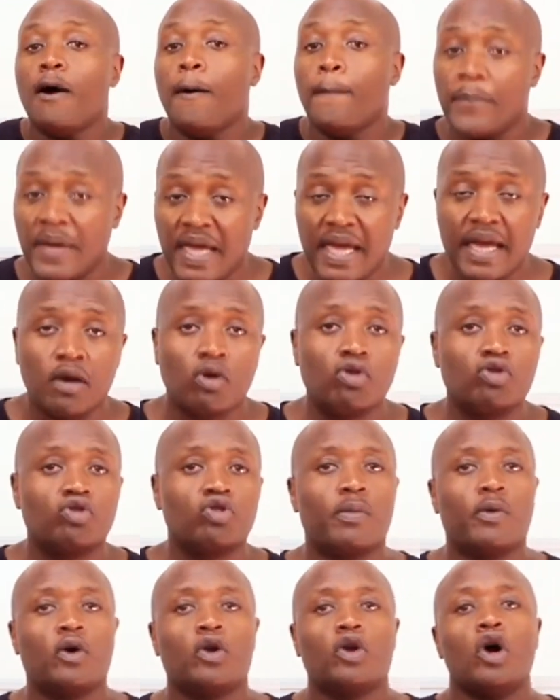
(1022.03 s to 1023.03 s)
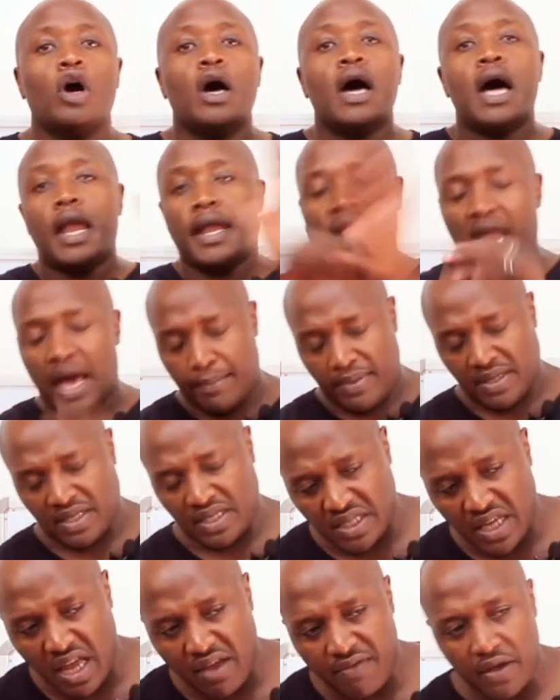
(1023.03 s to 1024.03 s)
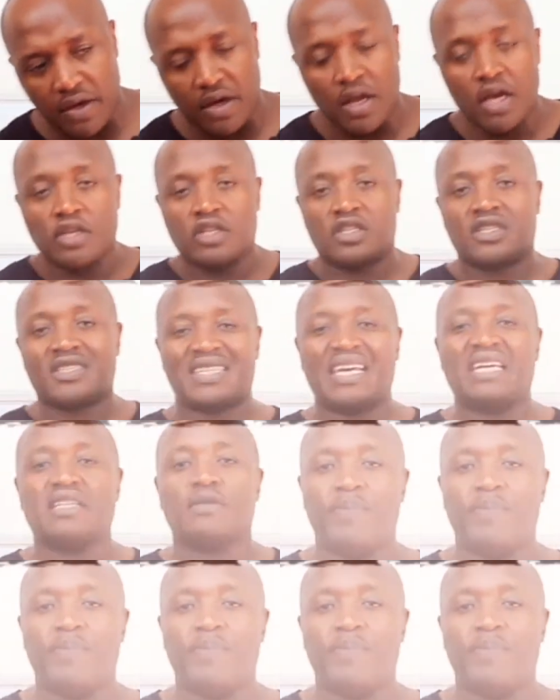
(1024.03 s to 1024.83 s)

Be a good role model. Number seven, set